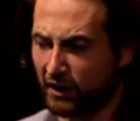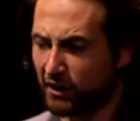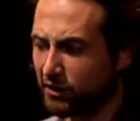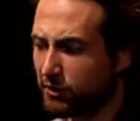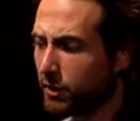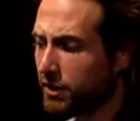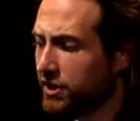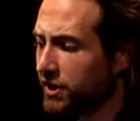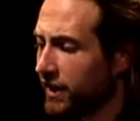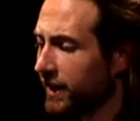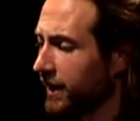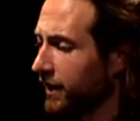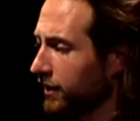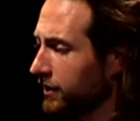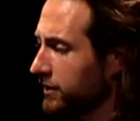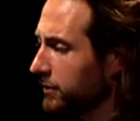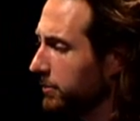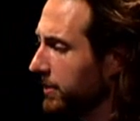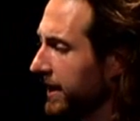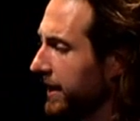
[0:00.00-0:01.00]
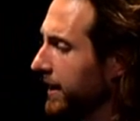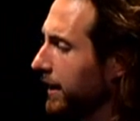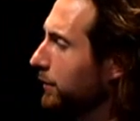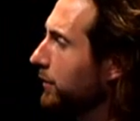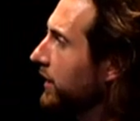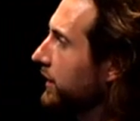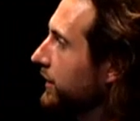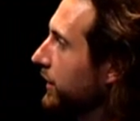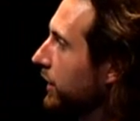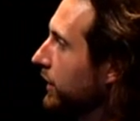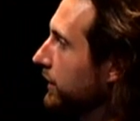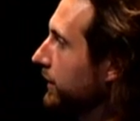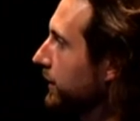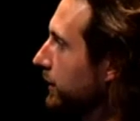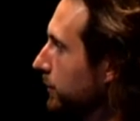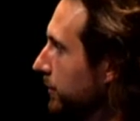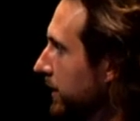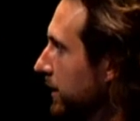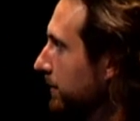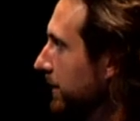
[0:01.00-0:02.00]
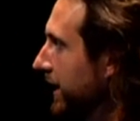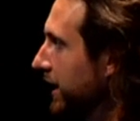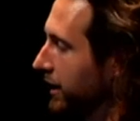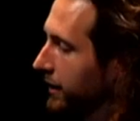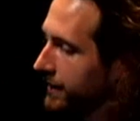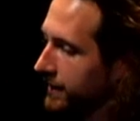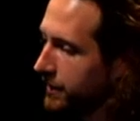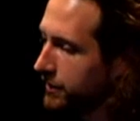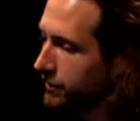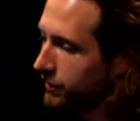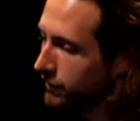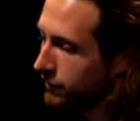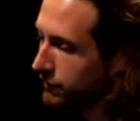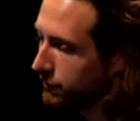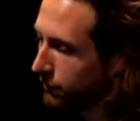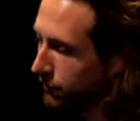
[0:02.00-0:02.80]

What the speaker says: Switching gears a bit, I want to talk a little bit about our digital